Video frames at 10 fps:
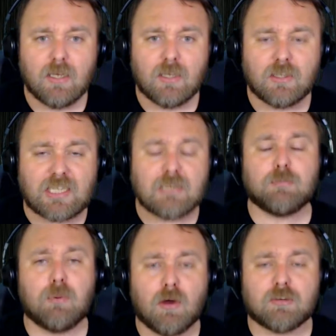These
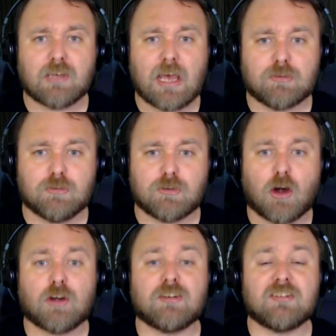processors
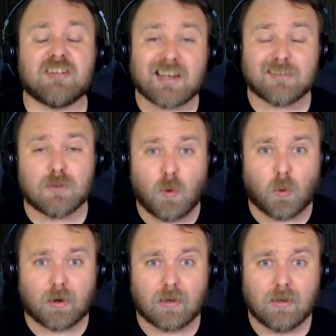are
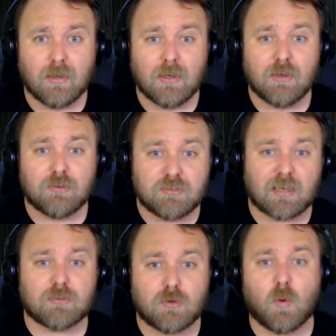6-core,
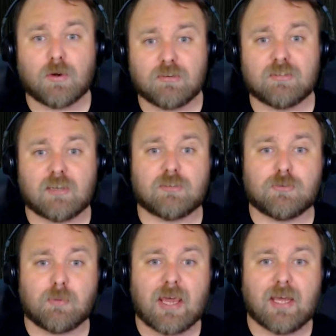
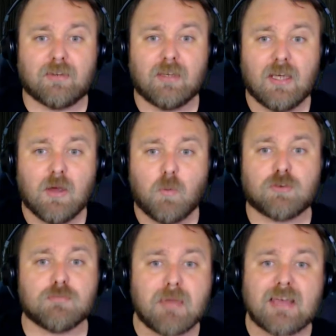6-thread,
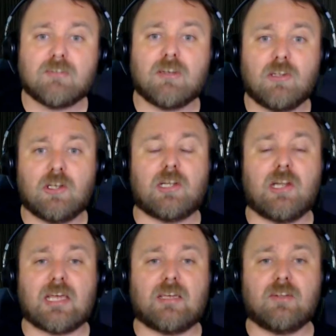which makes it look
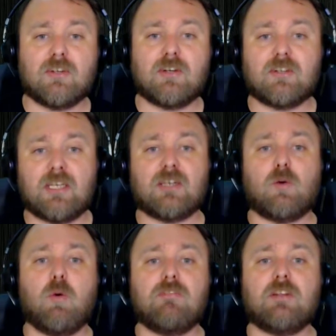like they're the
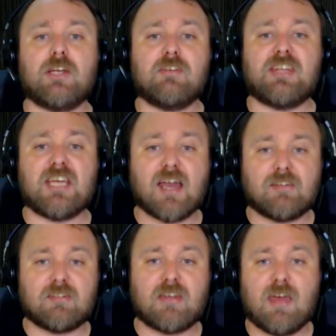equivalent of the
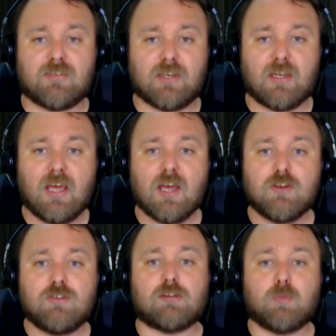i7,
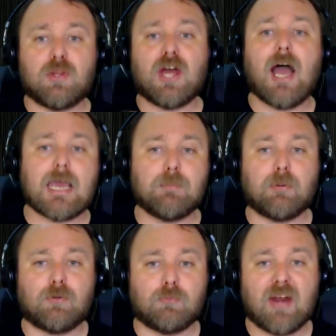just with
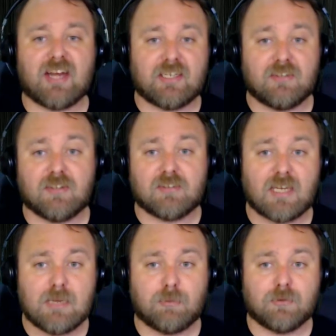hyper-threading
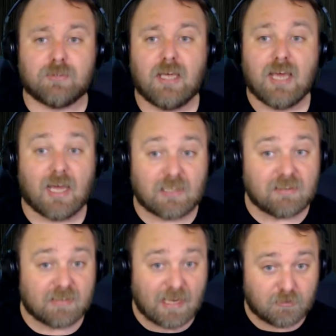disabled. At
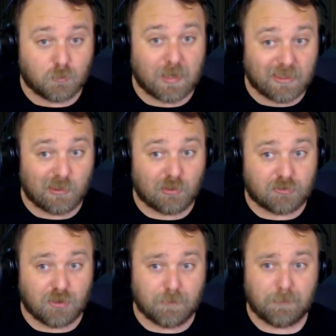least that's the way it
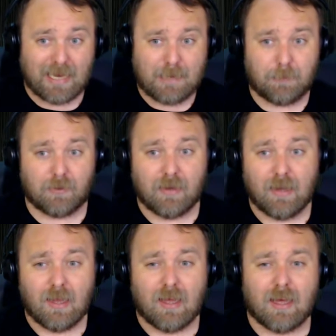looks on paper.
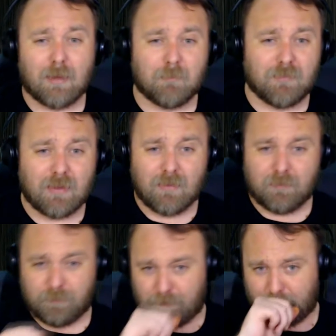
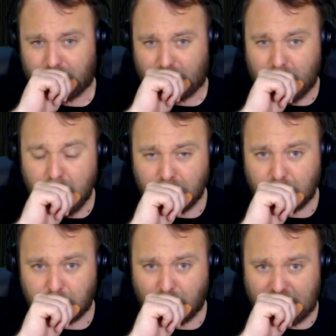
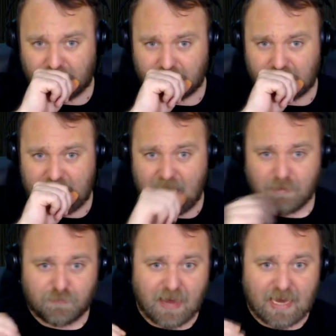The prices of the
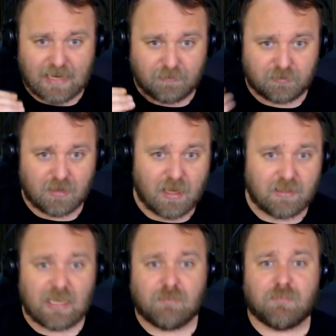i5s,
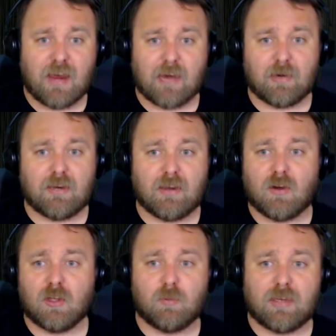they vary
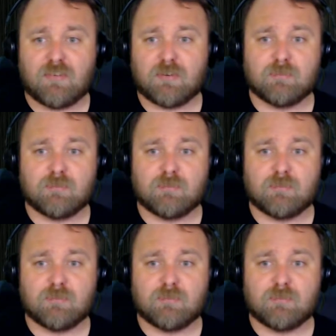all the way from